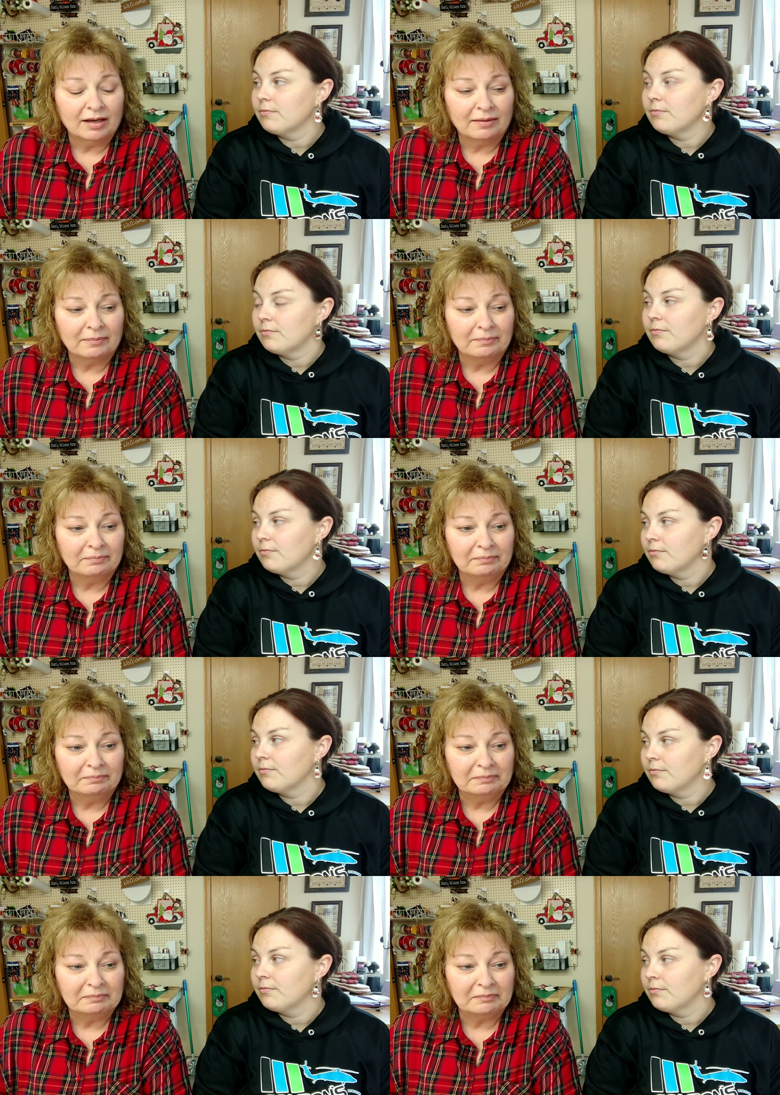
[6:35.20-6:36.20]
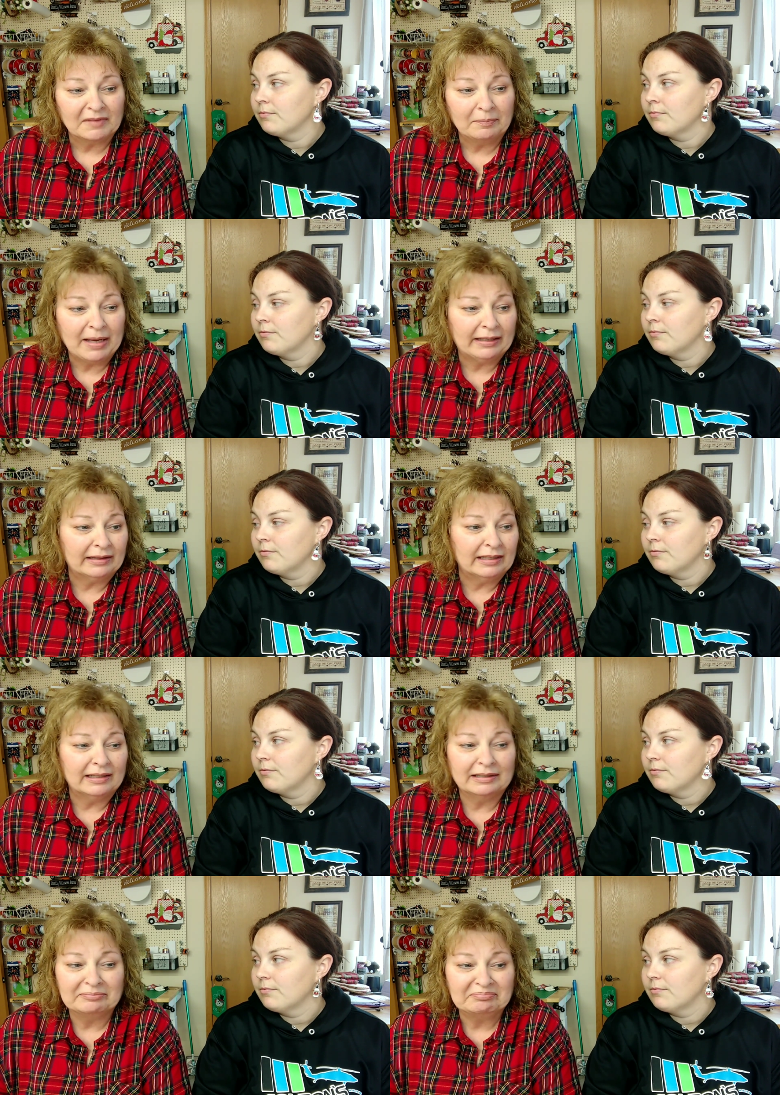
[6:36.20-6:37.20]
Speaker 1: um, back in
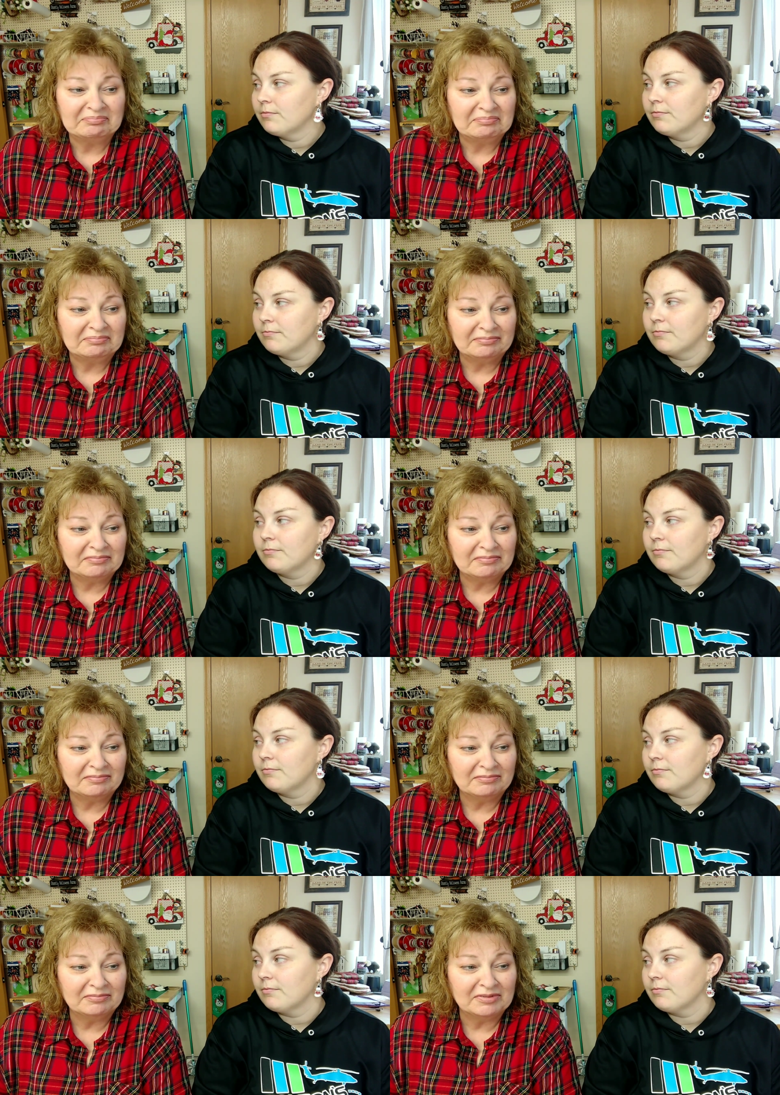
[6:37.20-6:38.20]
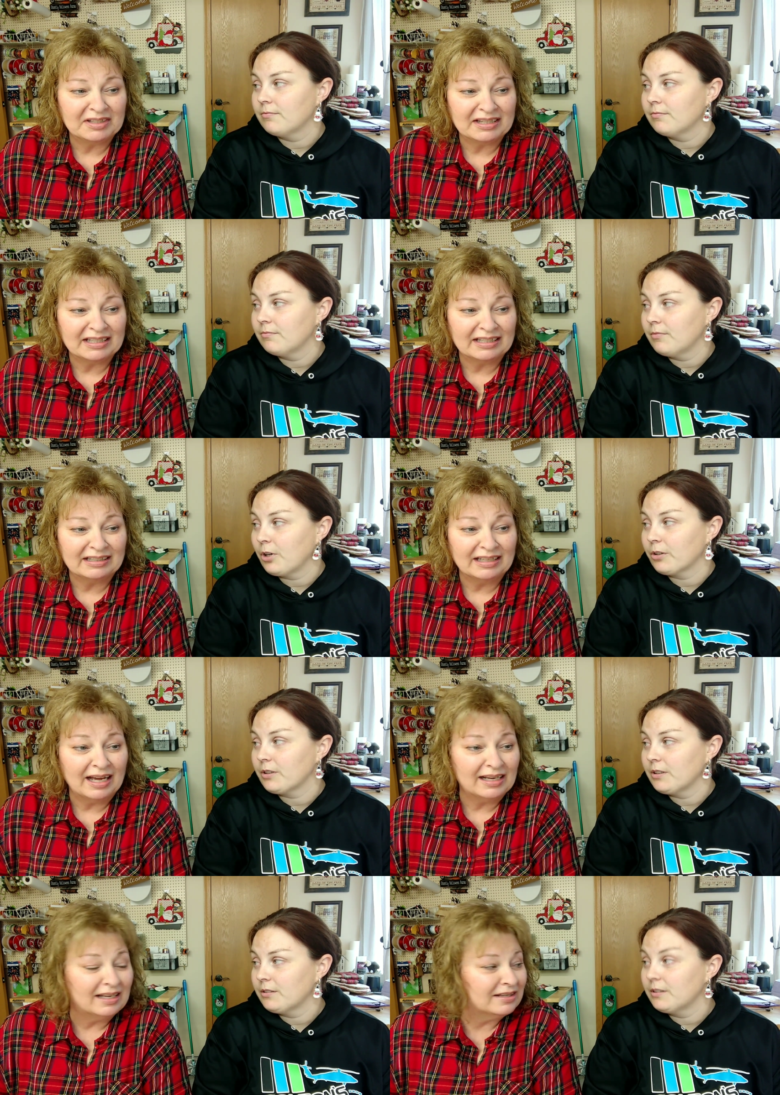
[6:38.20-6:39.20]
the what the
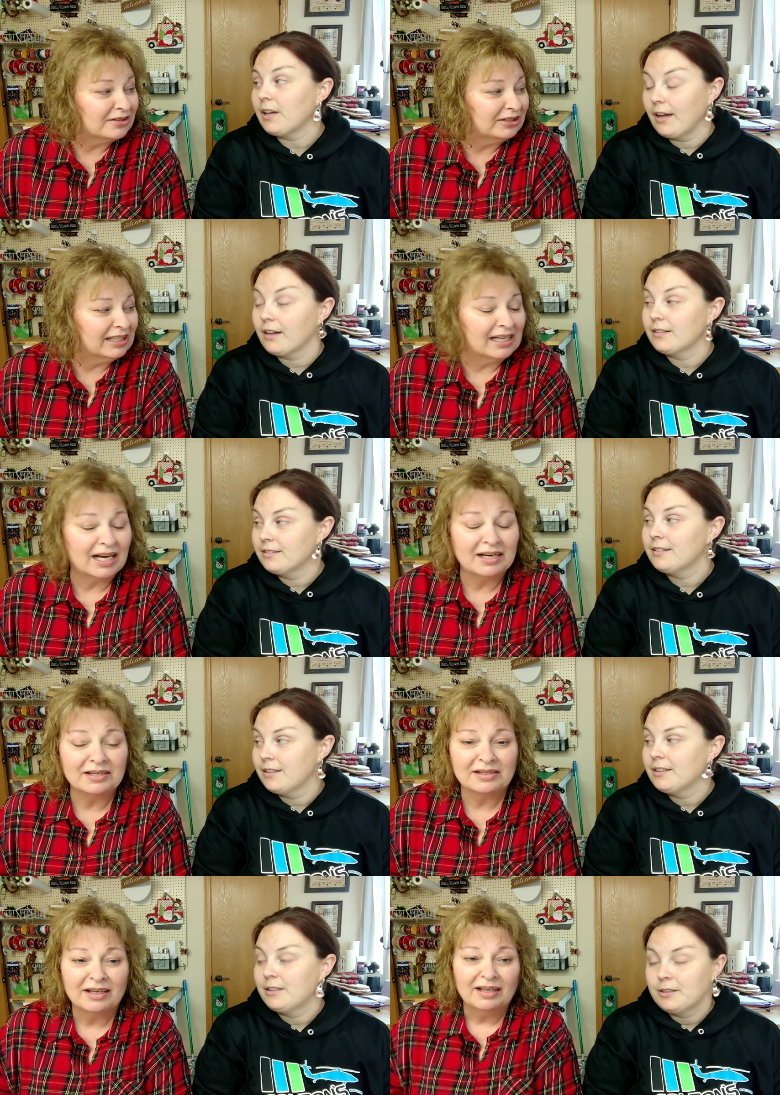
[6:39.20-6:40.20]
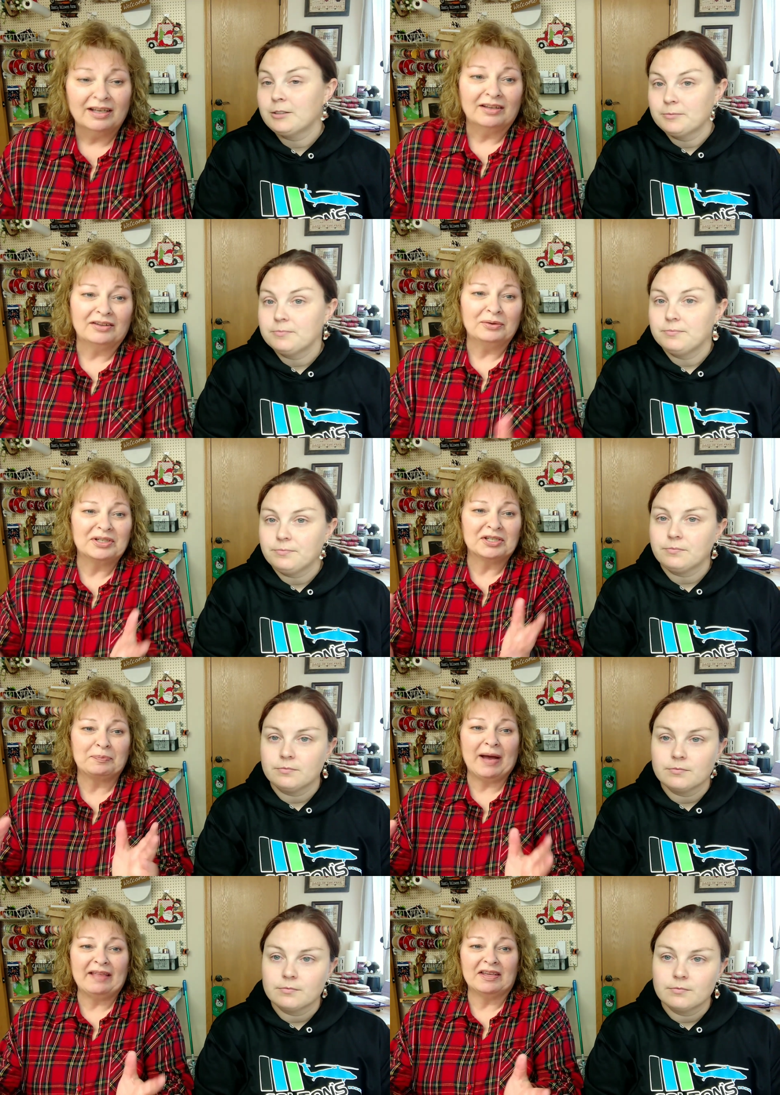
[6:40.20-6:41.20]
nineties, yeah. early nineties, you would
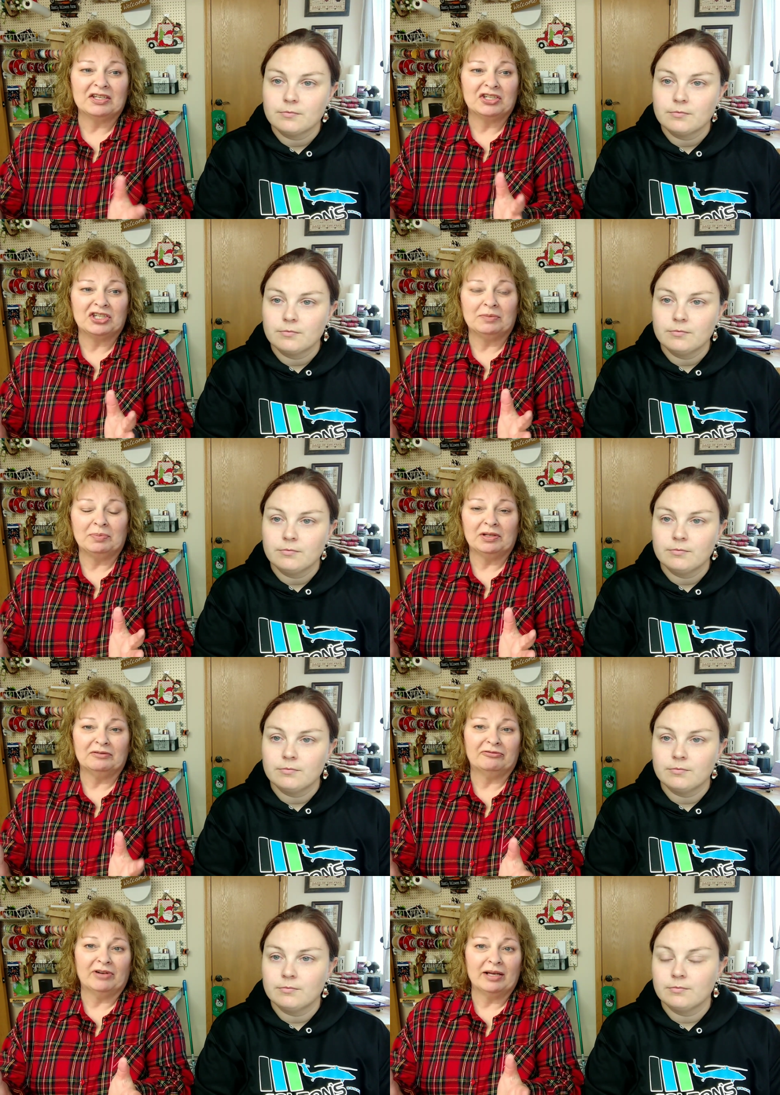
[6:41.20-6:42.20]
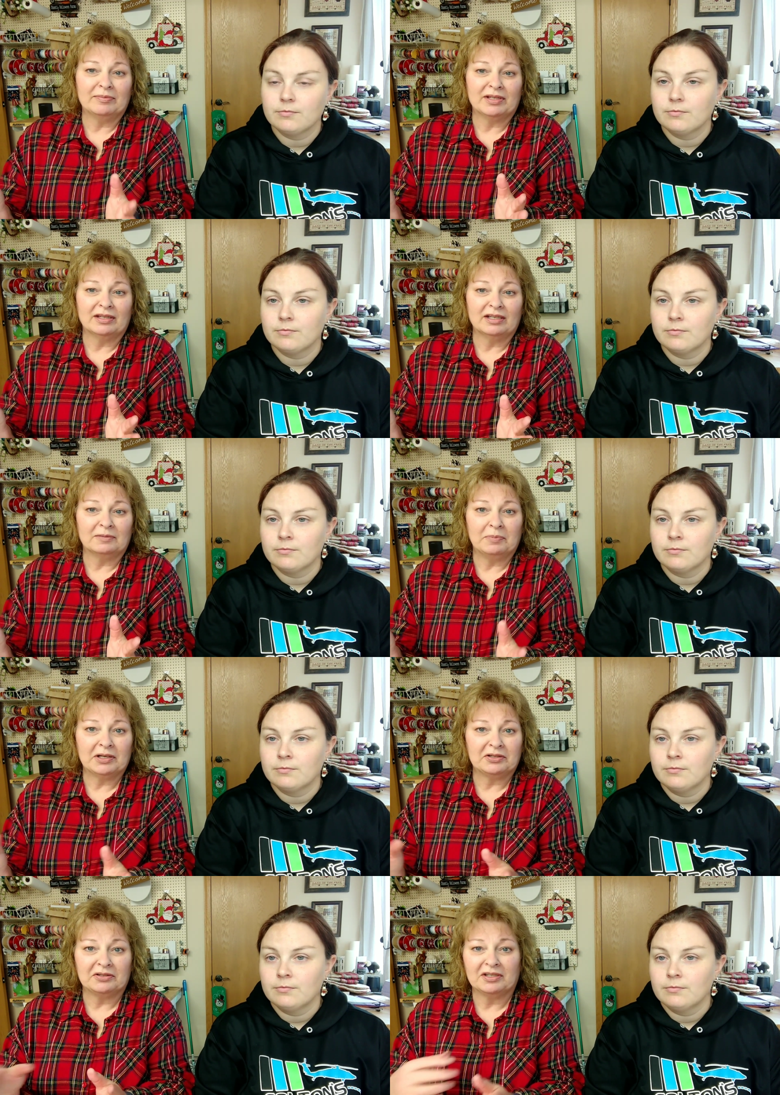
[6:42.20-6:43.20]
just buy these cheap little frames and these
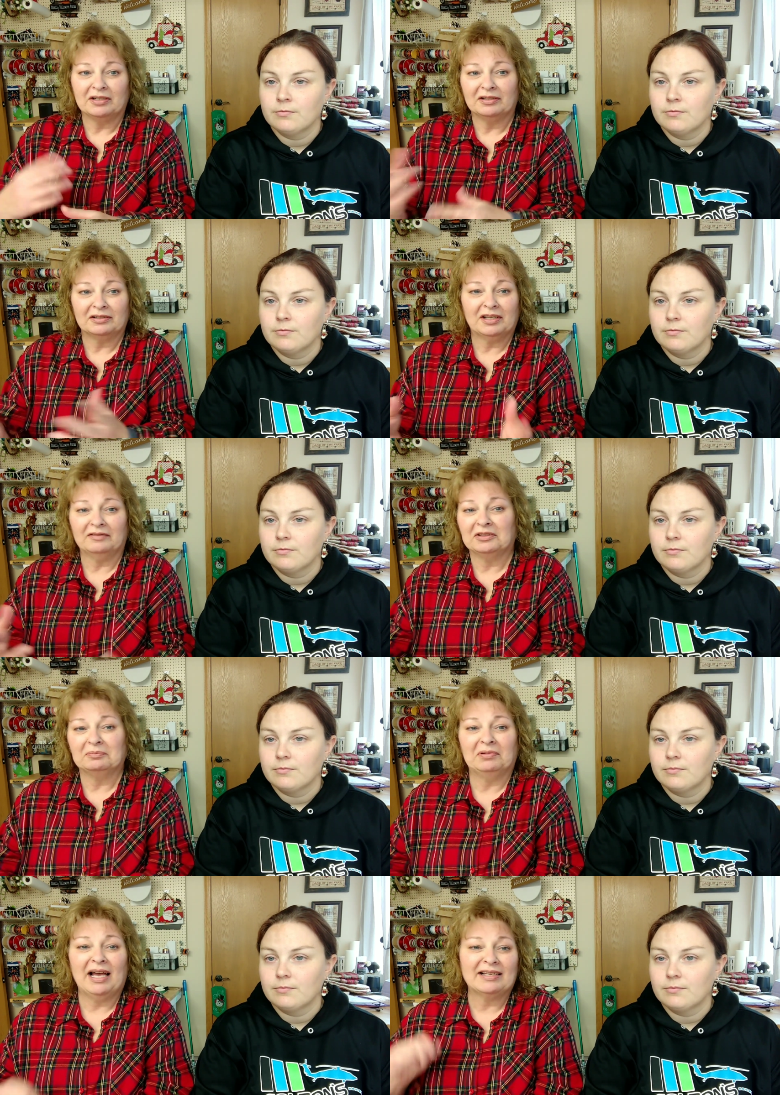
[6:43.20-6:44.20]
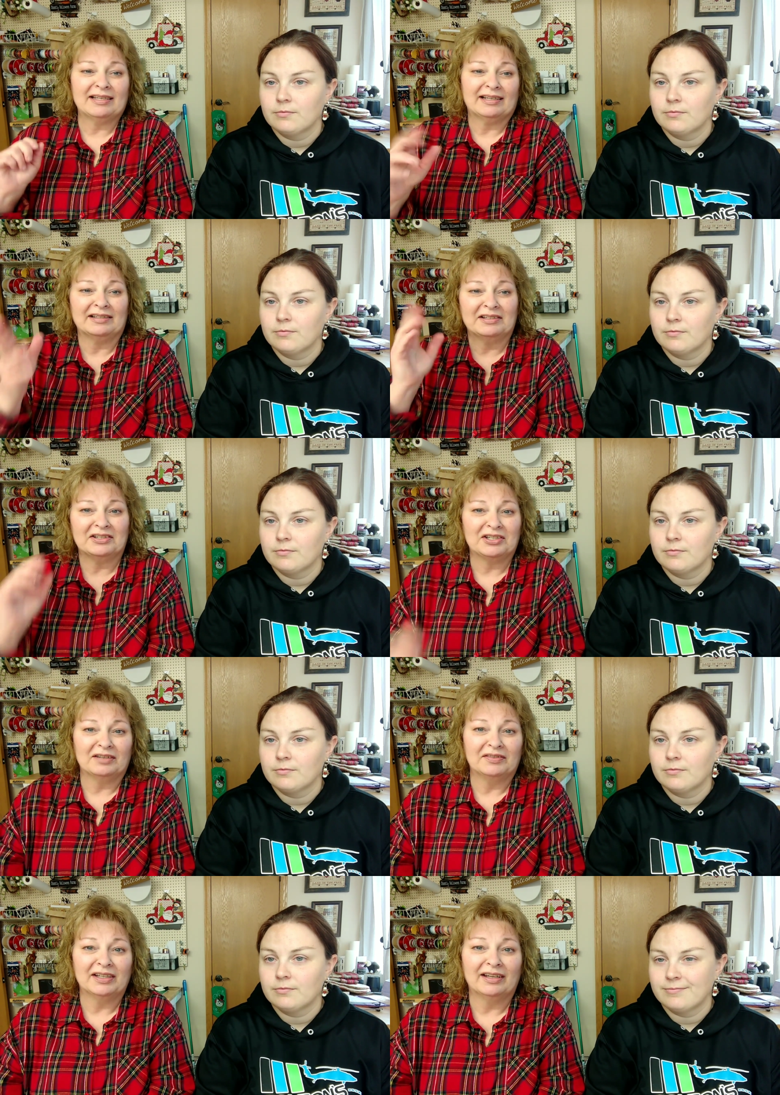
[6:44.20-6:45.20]
pictures that are covered in plastic and
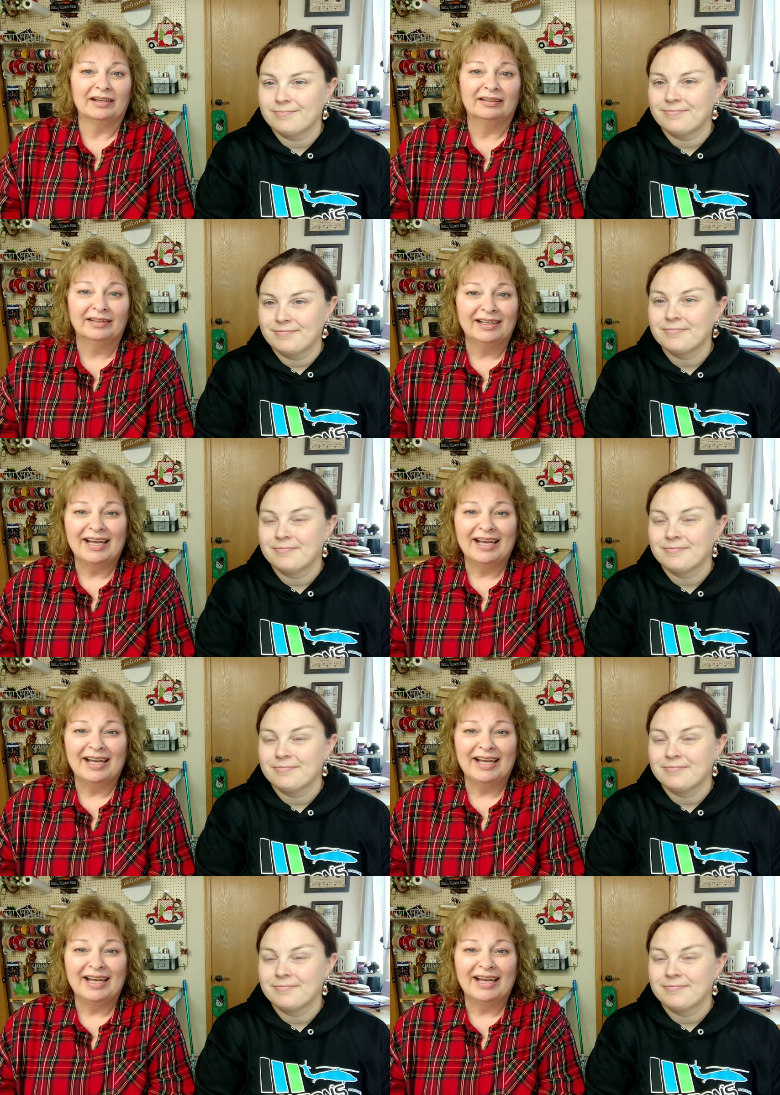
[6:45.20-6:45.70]
shoved in there.